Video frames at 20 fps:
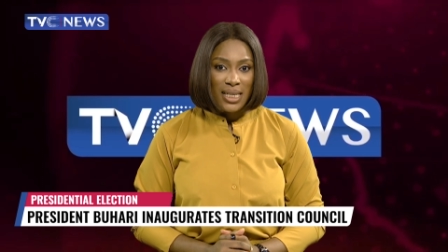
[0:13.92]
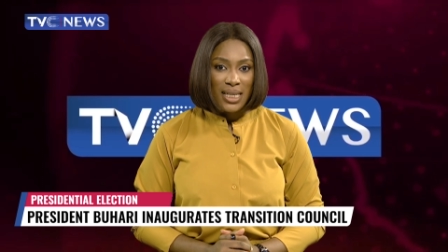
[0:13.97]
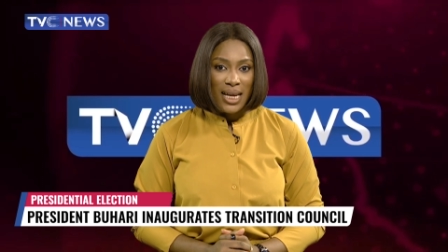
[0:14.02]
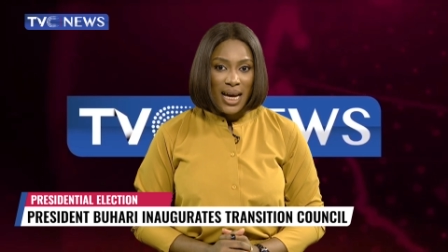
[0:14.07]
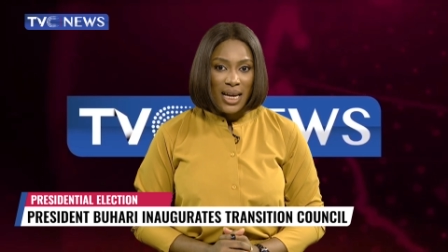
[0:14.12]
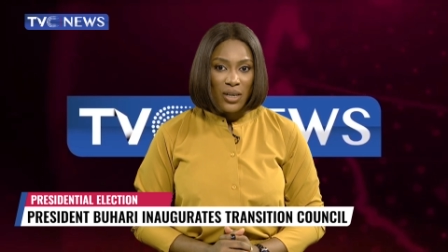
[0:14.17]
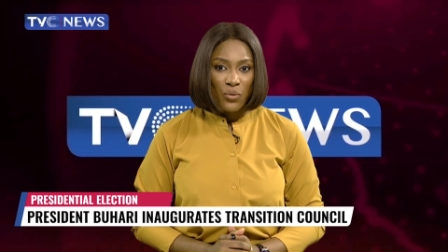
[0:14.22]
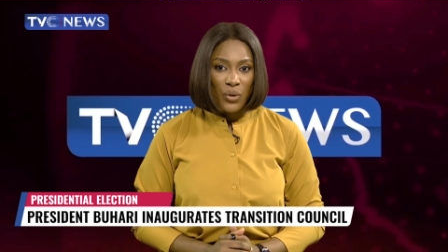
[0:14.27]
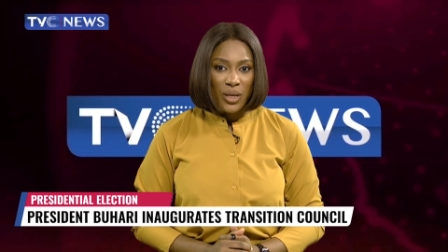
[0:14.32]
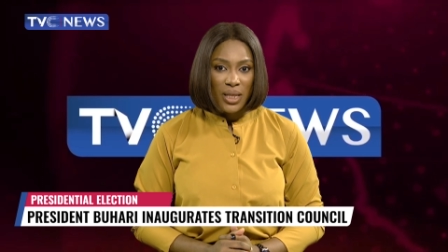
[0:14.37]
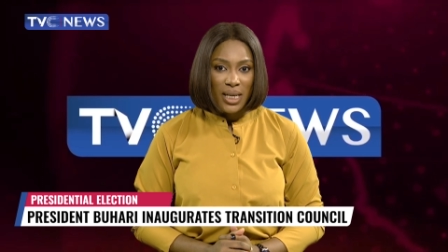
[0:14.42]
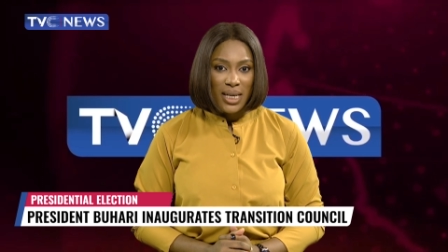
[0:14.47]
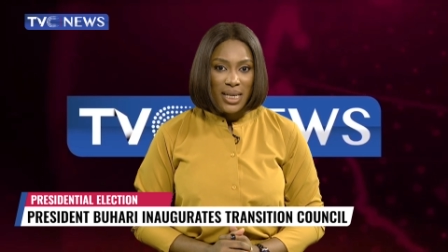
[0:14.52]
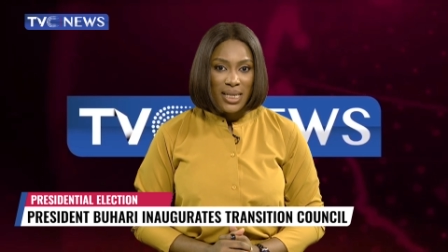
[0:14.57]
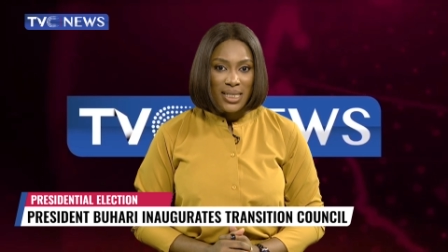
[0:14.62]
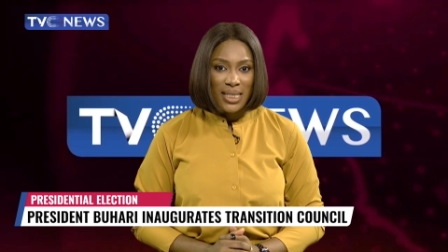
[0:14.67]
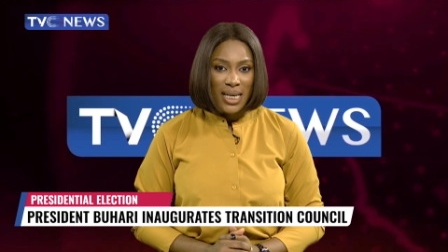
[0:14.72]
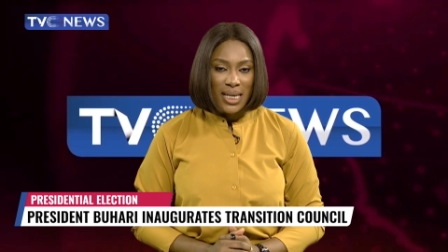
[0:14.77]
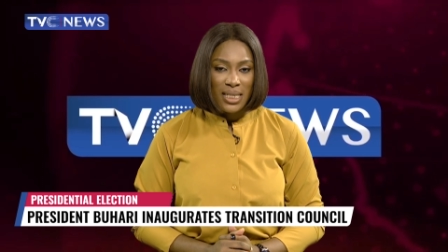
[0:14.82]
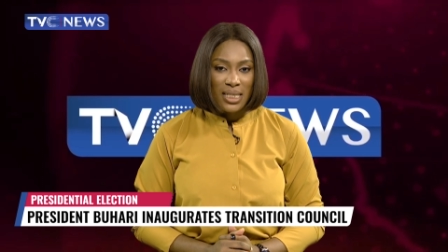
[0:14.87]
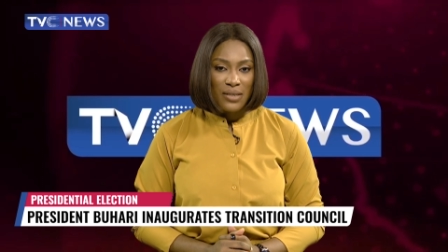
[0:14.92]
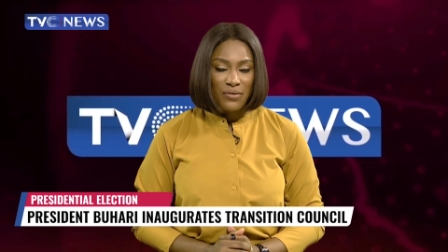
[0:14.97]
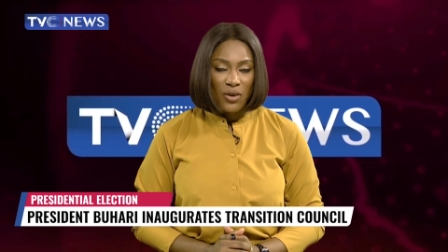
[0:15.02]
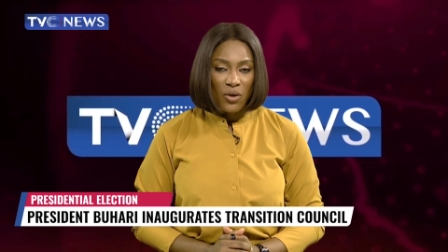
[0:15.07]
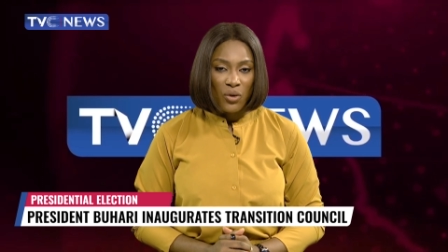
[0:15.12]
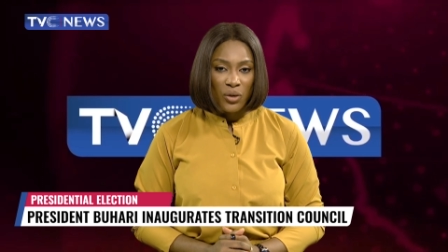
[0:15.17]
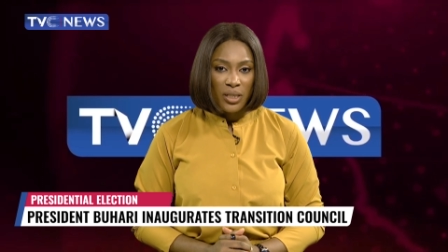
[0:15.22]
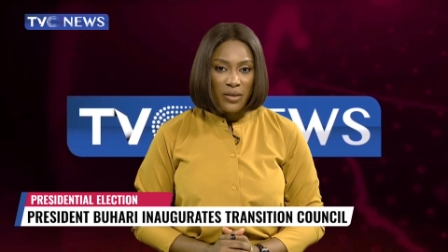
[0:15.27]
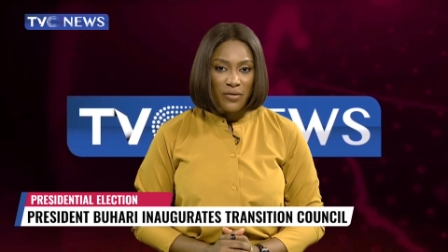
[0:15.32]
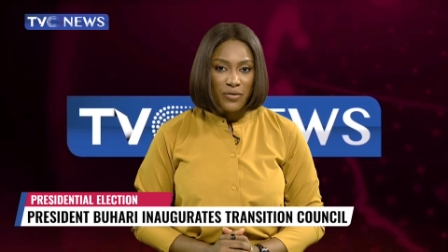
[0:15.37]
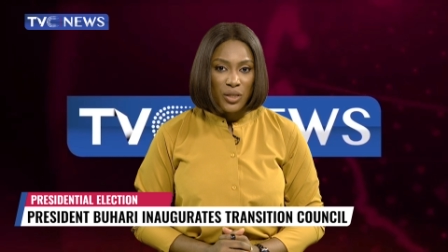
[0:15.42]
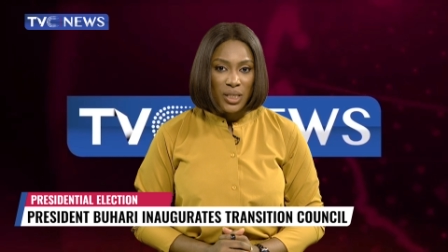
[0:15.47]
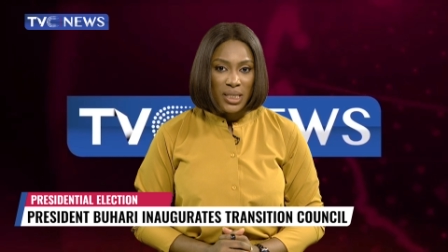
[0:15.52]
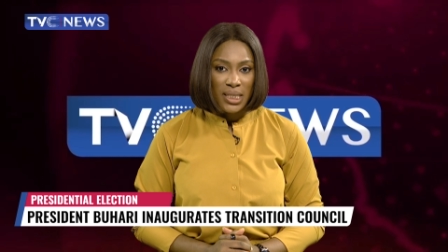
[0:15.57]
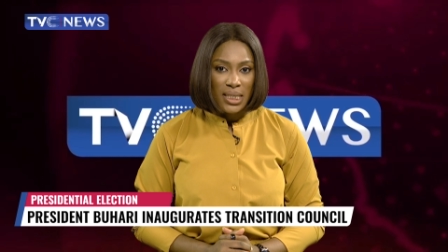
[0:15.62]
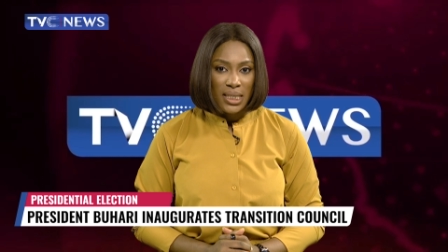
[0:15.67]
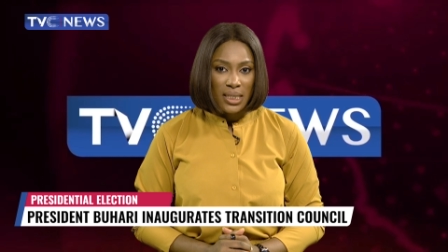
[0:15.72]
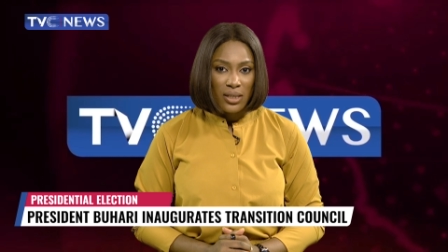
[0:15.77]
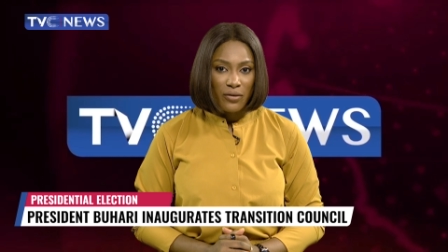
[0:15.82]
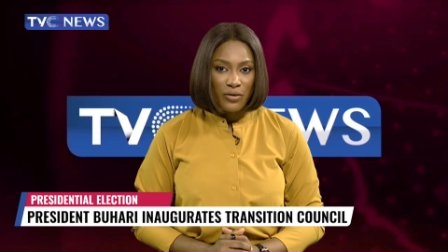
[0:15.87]
is in line with the Executive Order
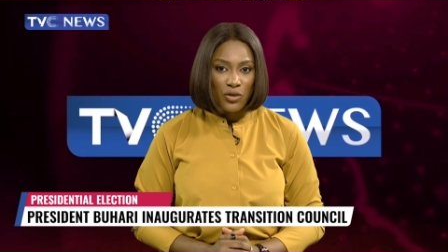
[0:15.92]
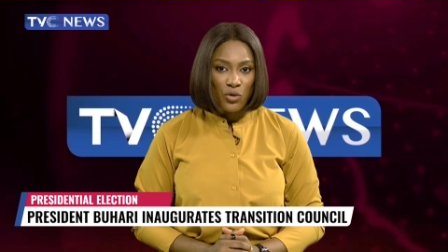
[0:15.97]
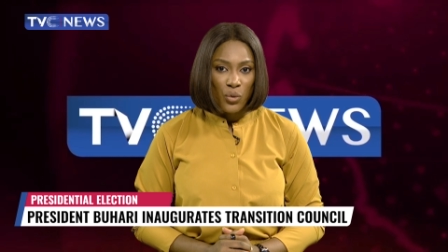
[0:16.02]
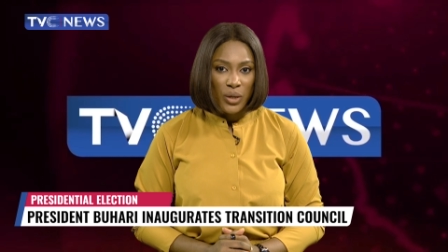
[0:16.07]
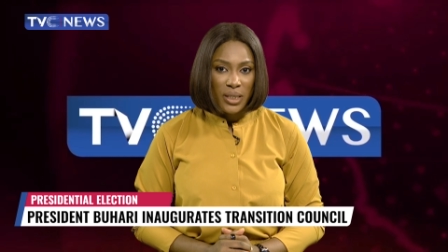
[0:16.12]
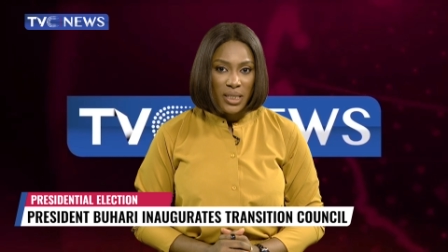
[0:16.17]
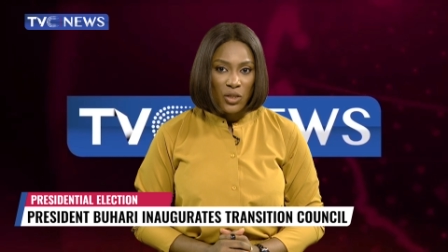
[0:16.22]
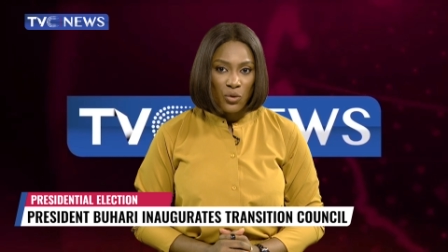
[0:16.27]
14 of